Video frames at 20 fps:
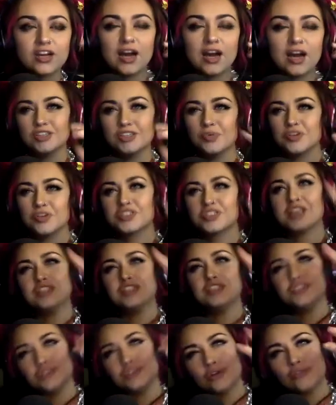I don't want to say
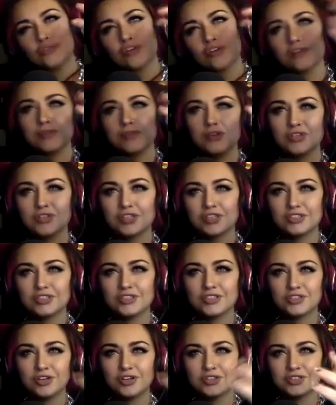genre of music because
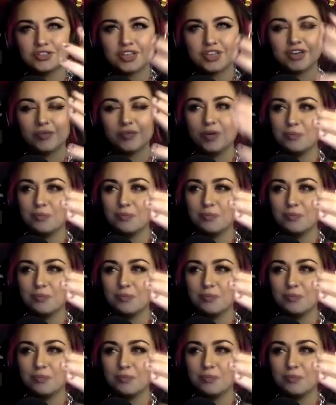it's not a certain one,